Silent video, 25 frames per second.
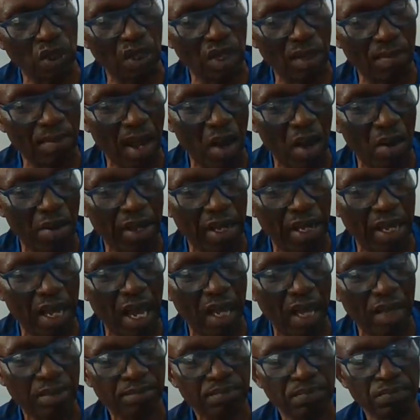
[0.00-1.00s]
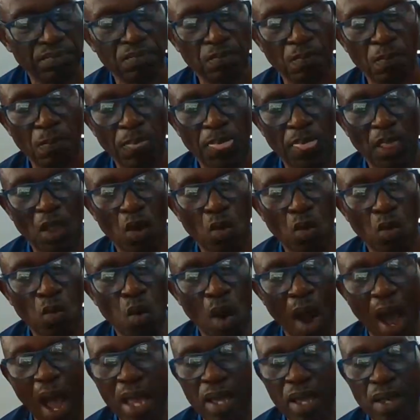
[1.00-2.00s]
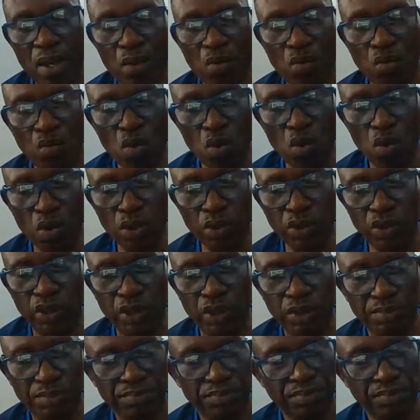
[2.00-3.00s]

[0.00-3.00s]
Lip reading: talk about here. Why would